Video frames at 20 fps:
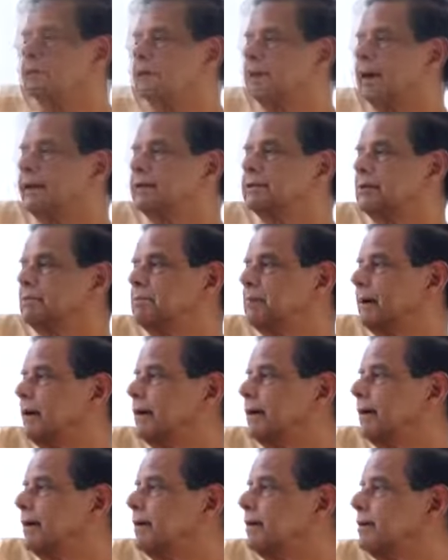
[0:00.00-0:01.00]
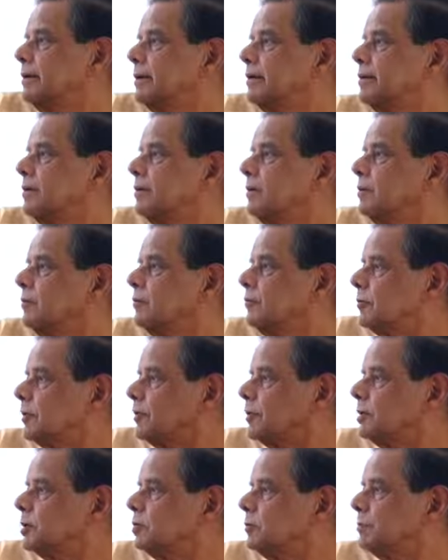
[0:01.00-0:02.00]
They are separated
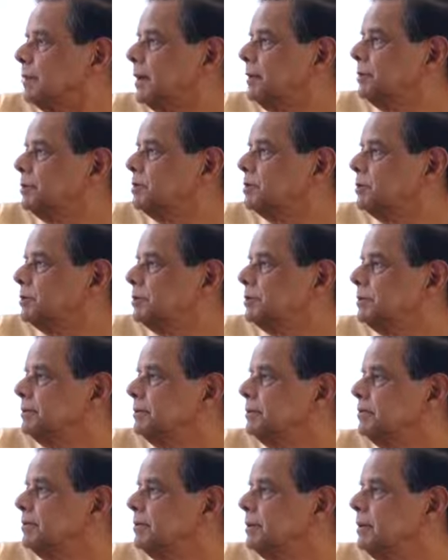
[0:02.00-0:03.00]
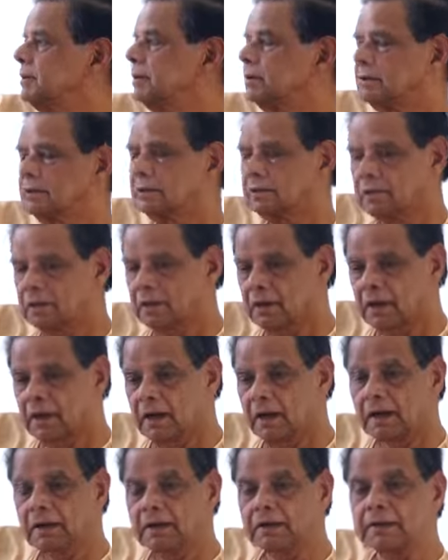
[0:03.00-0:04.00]
from the Supreme Source.
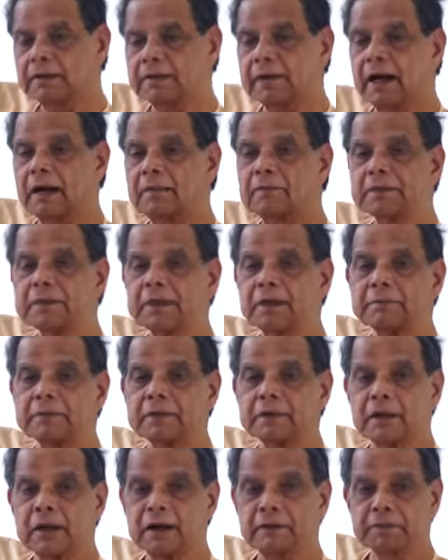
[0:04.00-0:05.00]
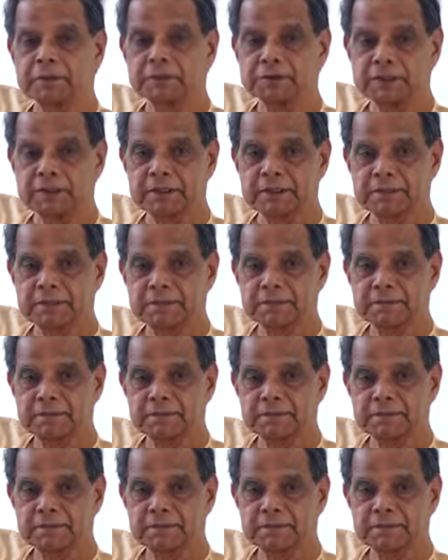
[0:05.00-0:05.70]
They had become their opposite.